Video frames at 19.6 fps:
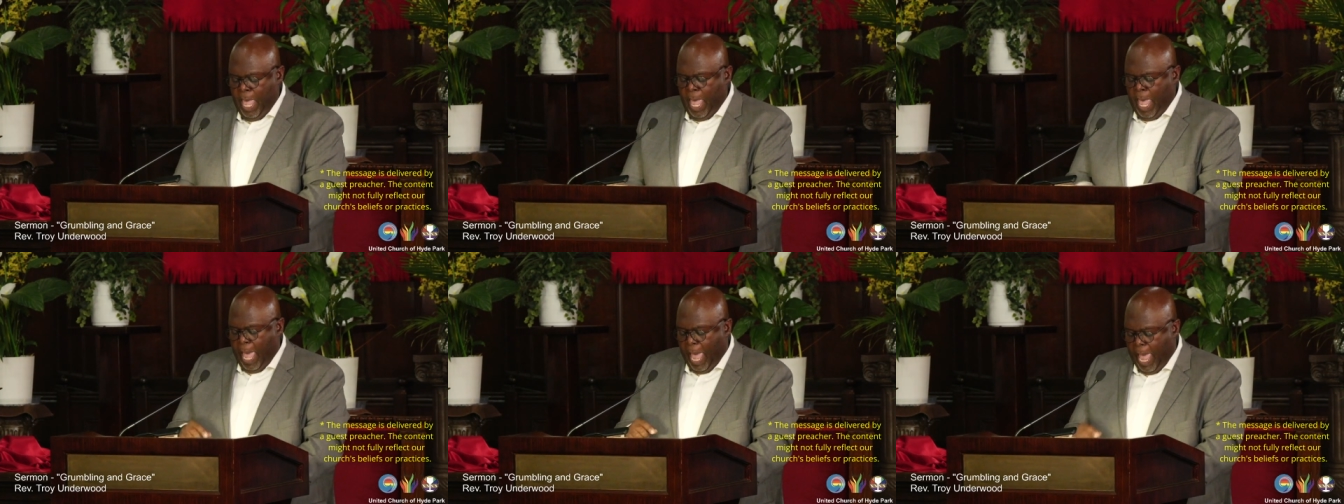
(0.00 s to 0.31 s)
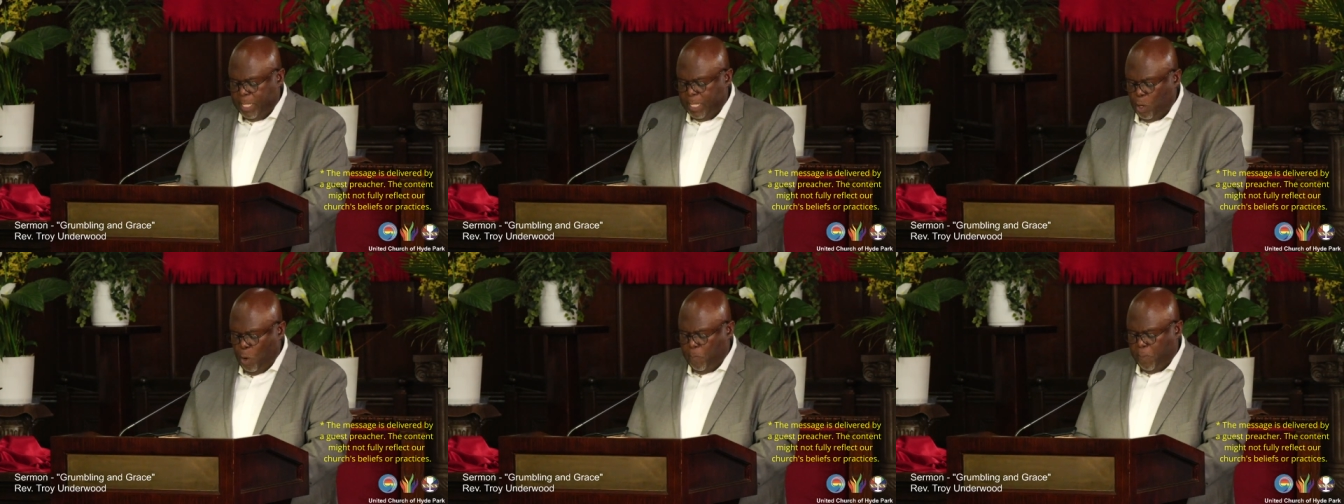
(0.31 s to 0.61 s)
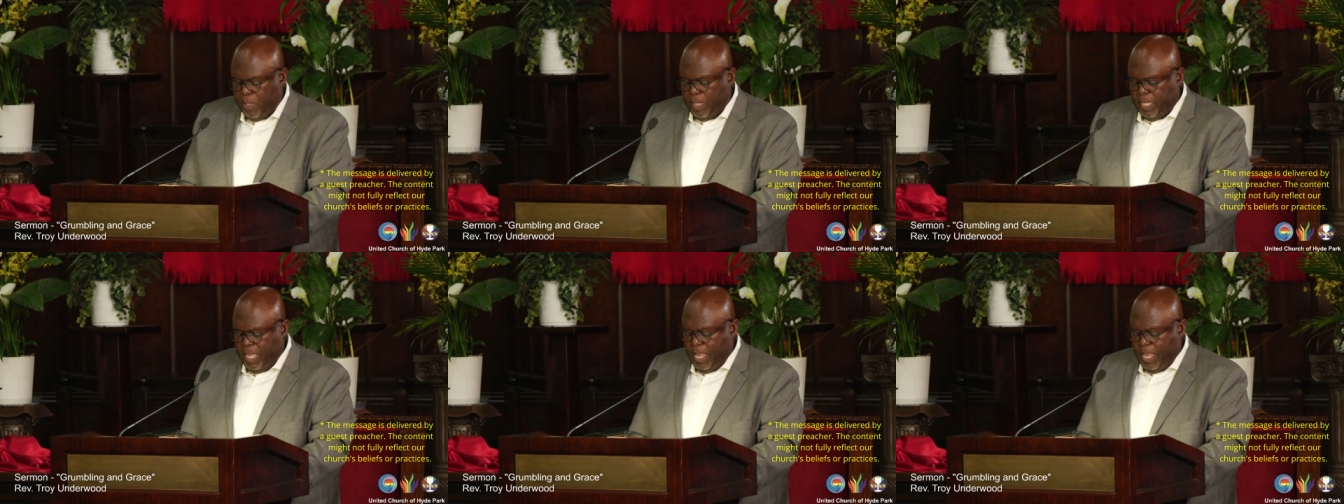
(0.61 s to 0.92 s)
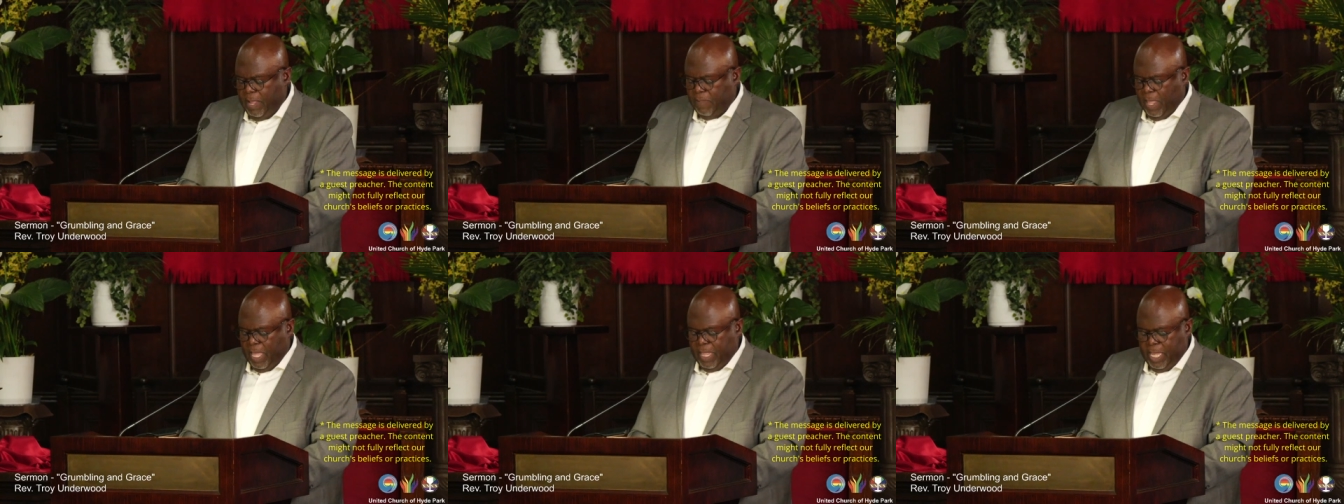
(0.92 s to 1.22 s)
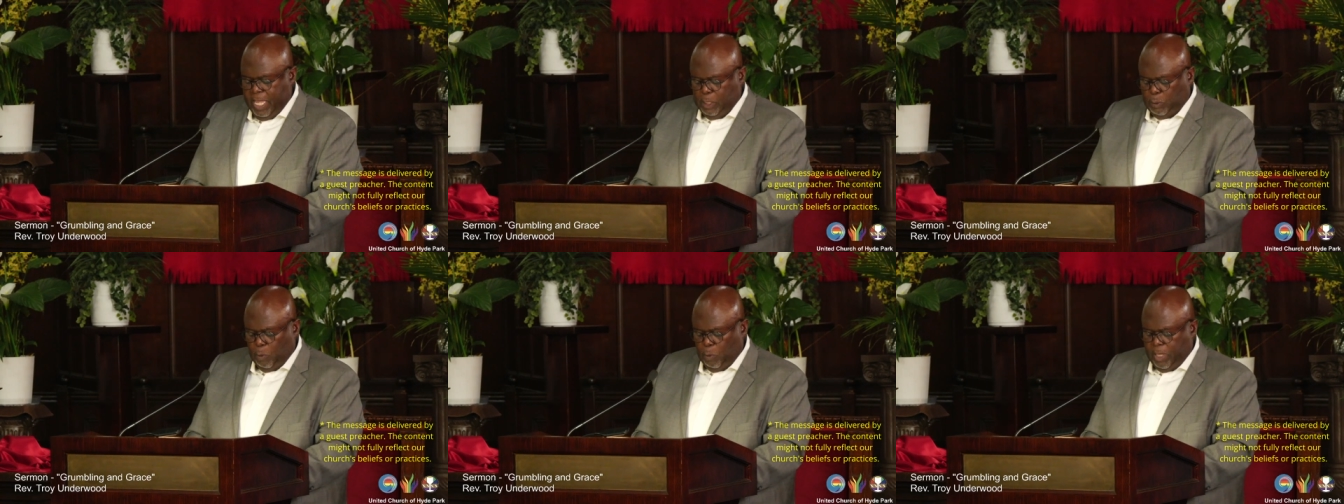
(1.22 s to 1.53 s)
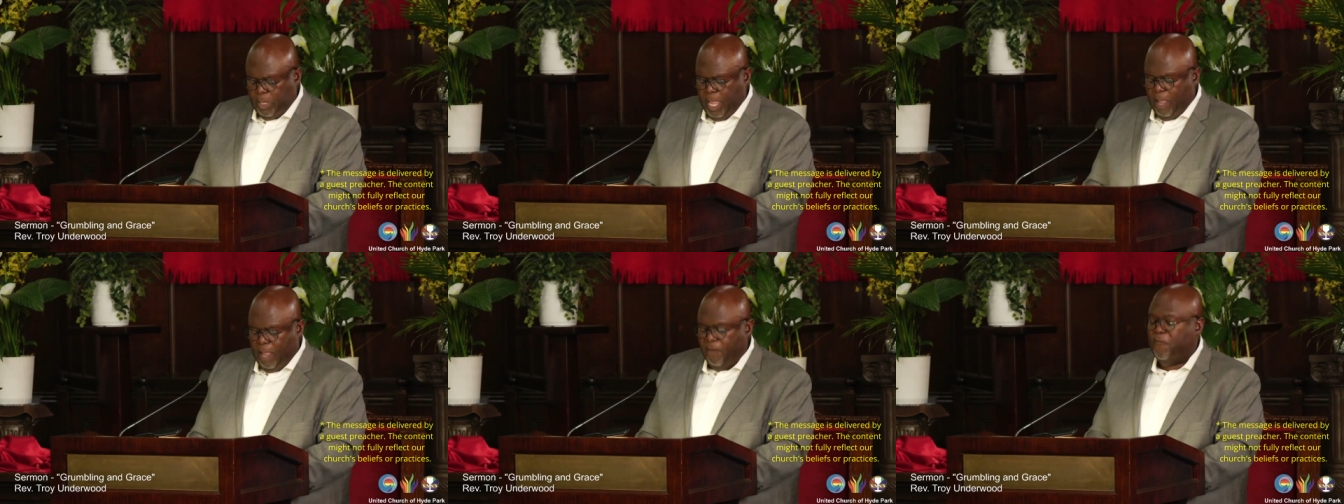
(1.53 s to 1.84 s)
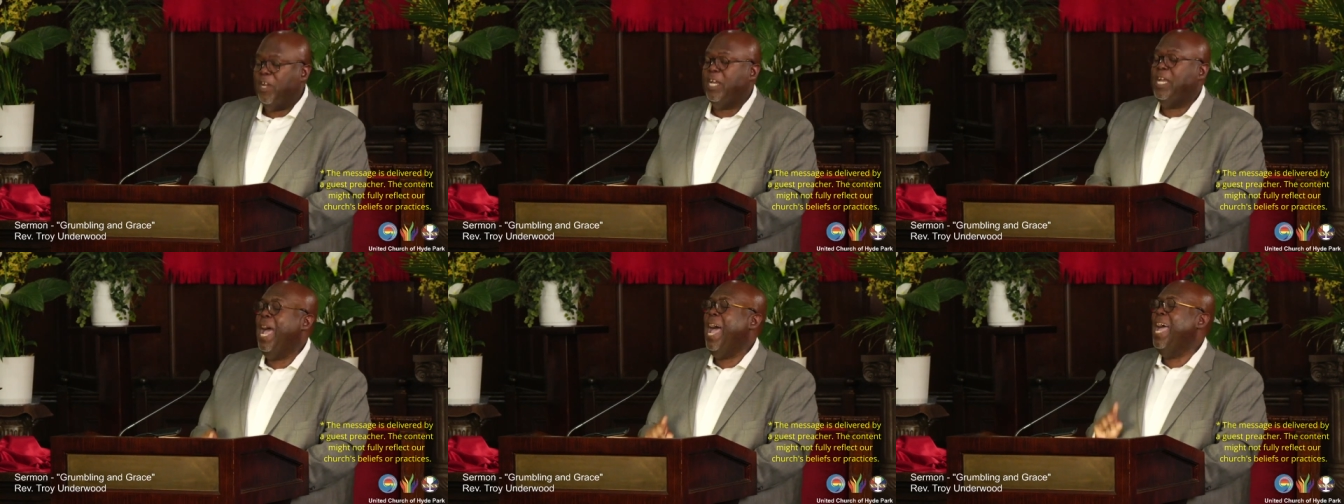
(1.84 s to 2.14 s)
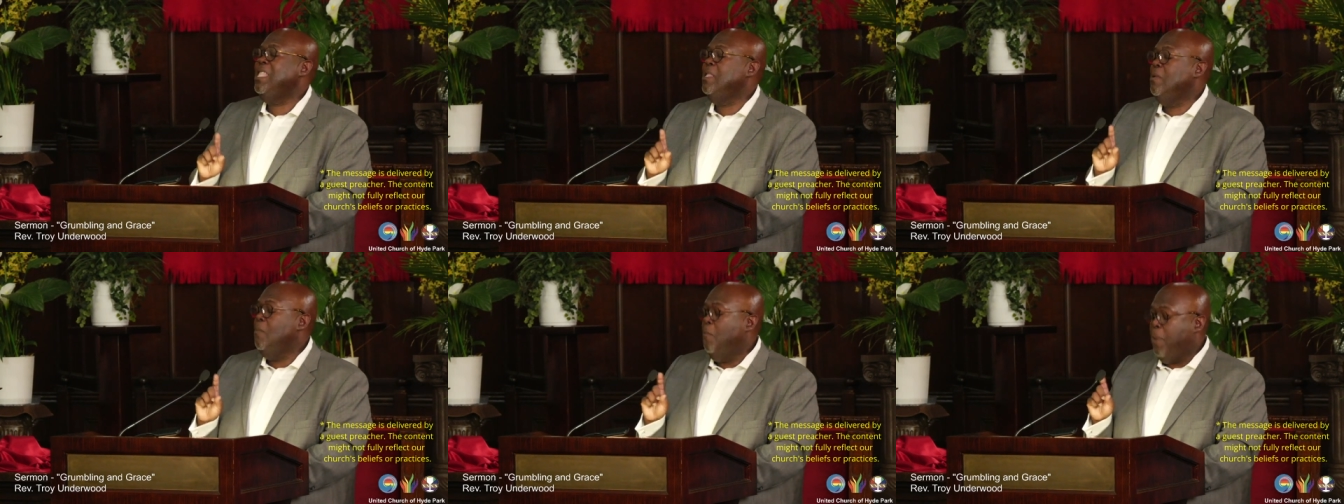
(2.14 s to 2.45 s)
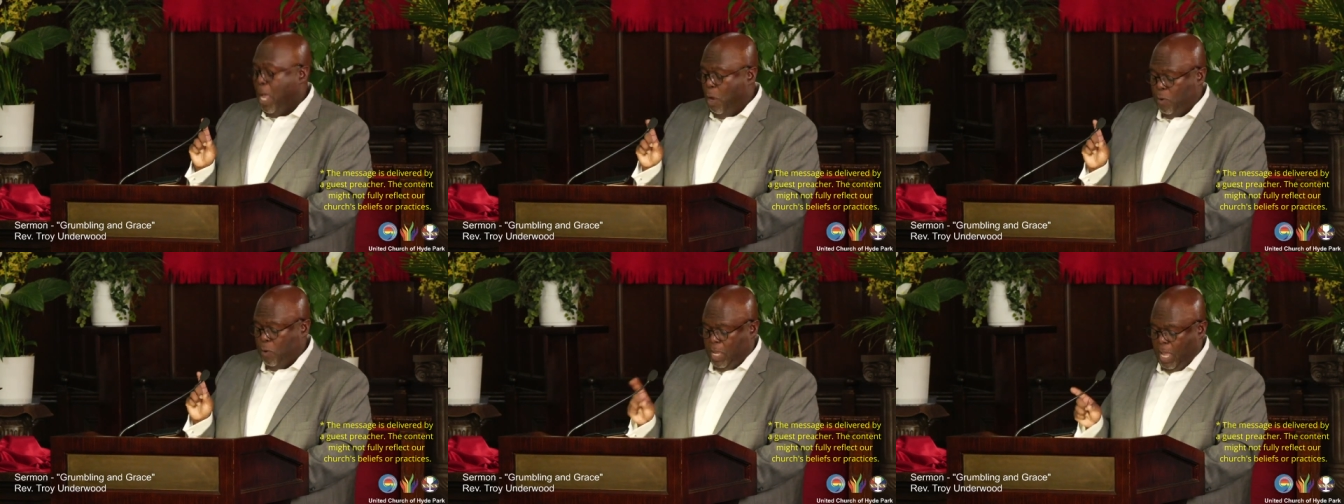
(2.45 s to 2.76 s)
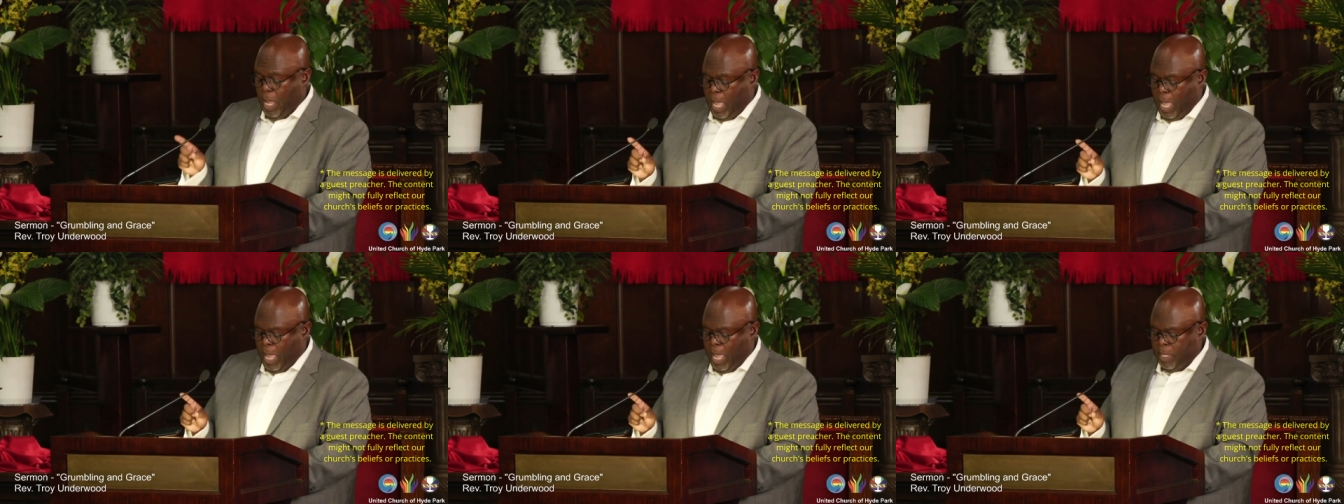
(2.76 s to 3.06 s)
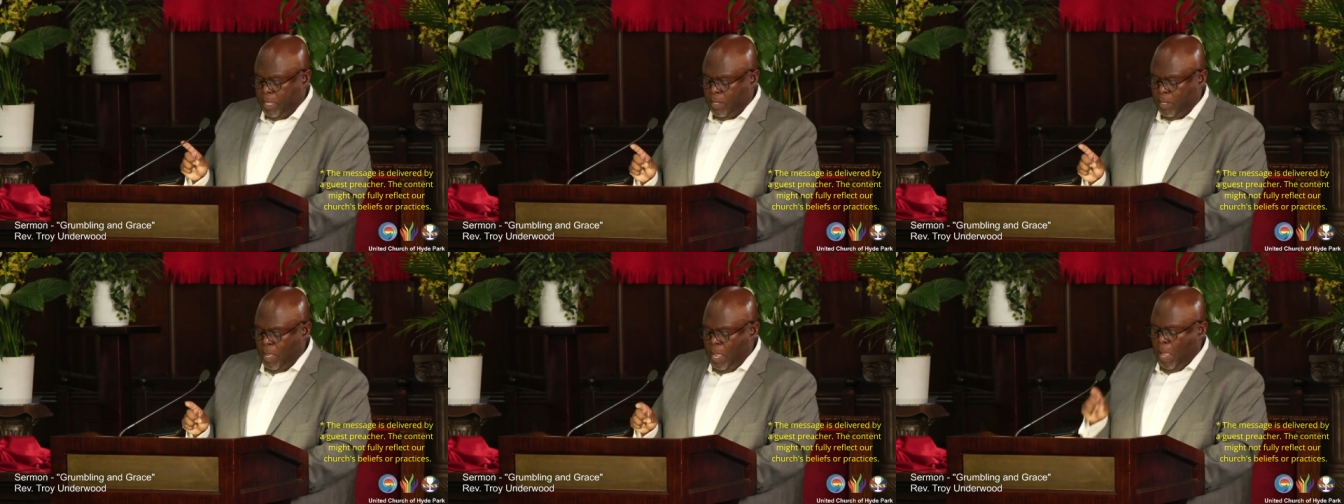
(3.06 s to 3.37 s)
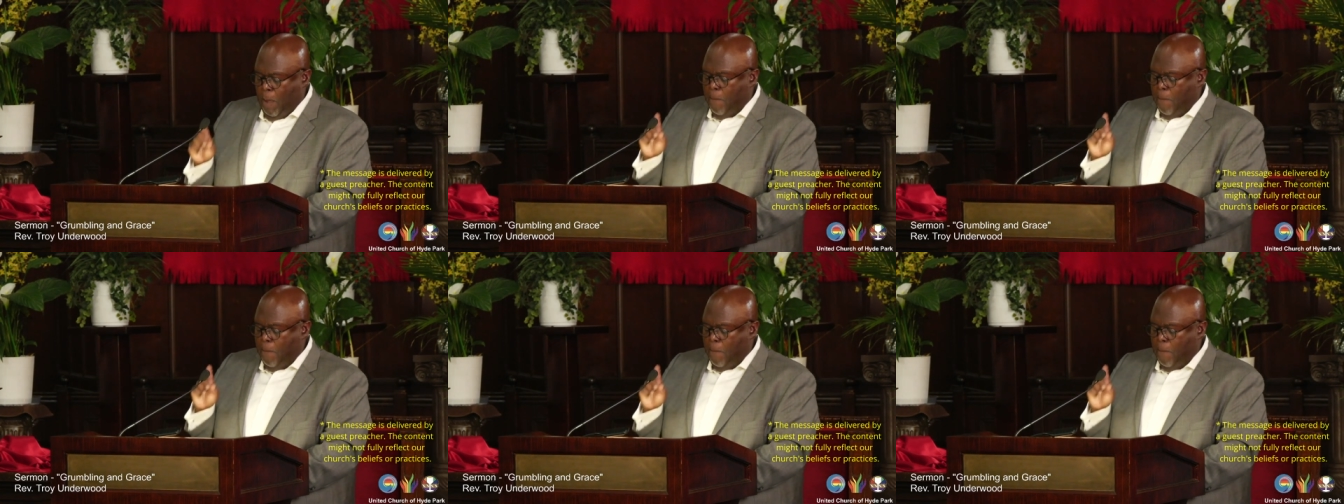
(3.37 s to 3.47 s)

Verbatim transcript: I don't believe that Israel had forgotten about God,